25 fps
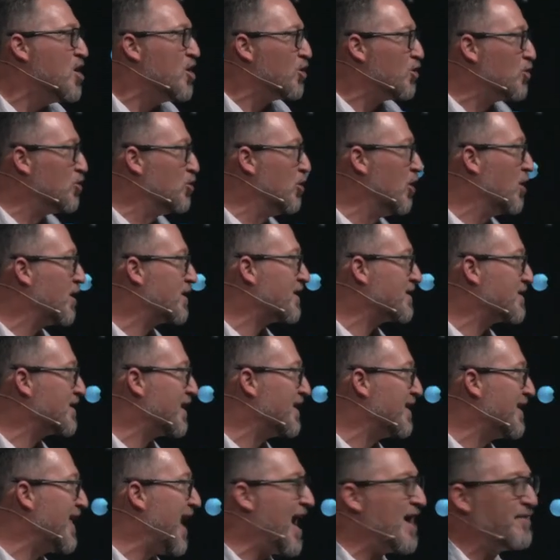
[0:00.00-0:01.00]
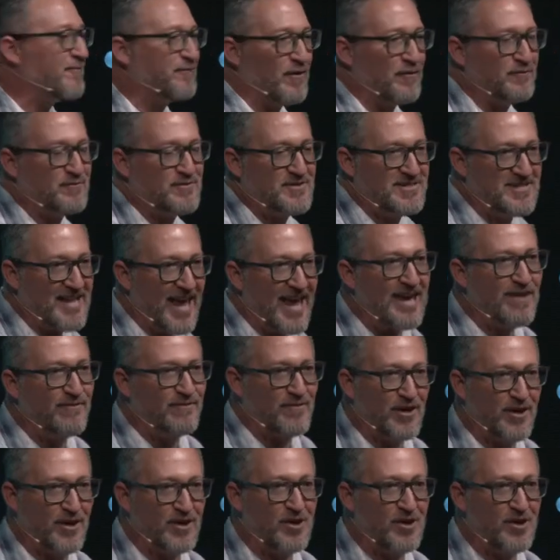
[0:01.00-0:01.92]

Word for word: look at the life of David